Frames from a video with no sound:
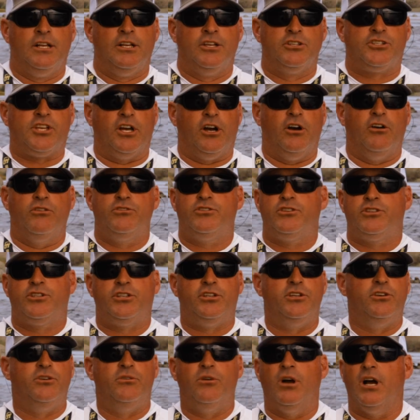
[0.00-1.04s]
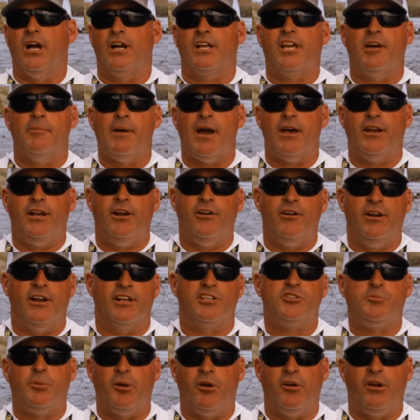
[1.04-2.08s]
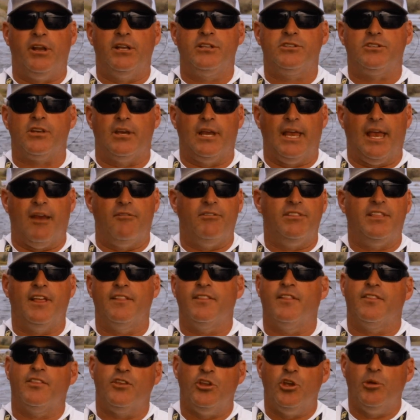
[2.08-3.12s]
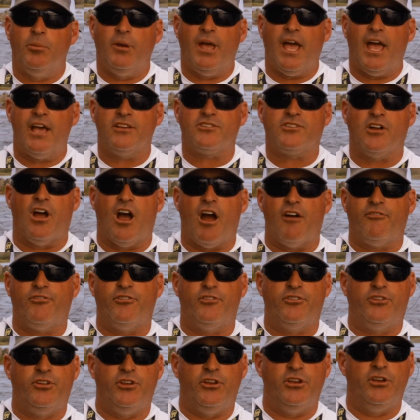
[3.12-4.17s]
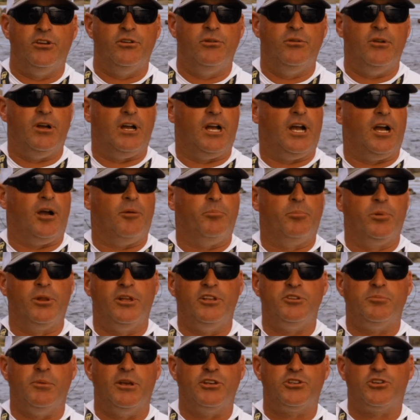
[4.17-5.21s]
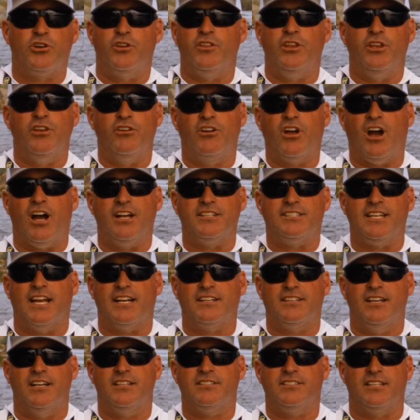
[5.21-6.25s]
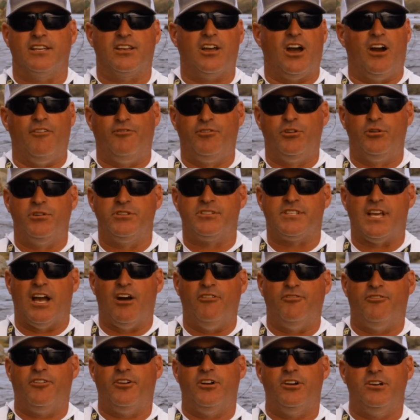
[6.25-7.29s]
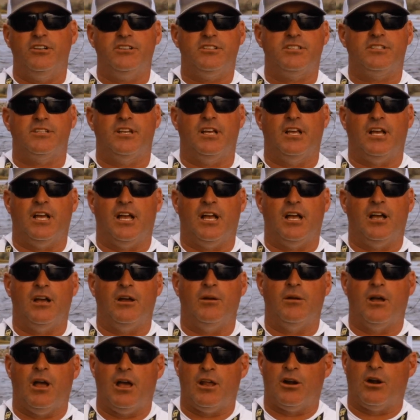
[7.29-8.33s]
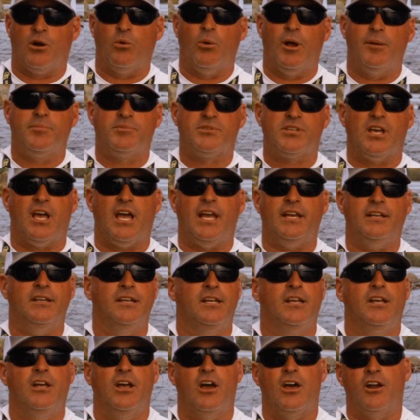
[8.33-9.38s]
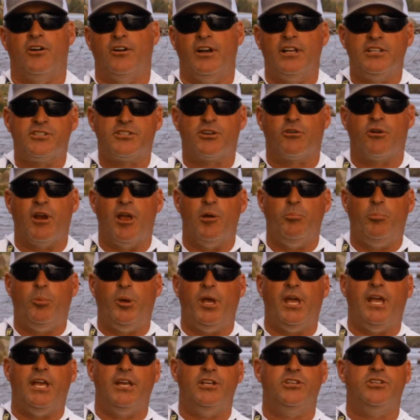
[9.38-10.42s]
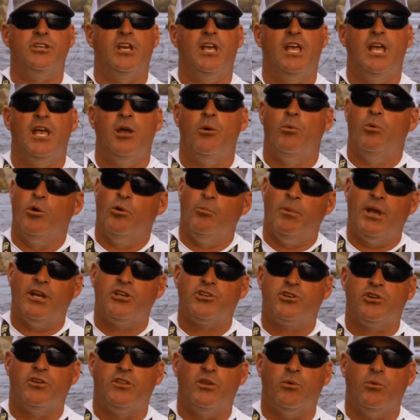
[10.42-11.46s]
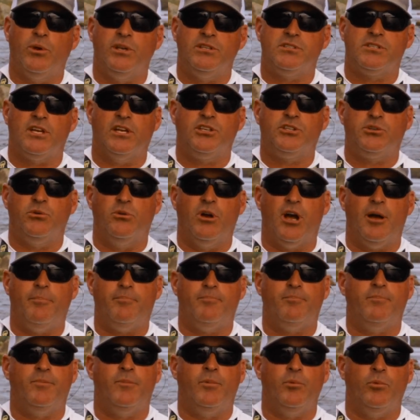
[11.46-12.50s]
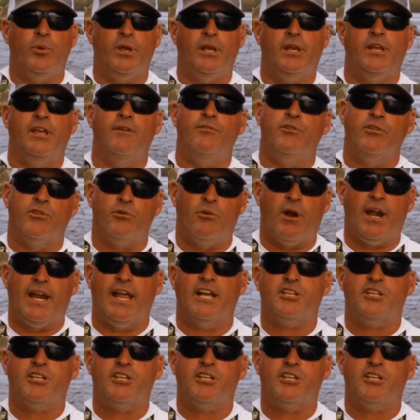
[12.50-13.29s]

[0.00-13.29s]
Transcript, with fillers: So to uh, come out here and experience everything that the Yuba has to offer to you, uh, please make sure that you contact us at Confluence Outfitters uh, on our website, on our Instagram page. We'll make sure that we set you up we give you the right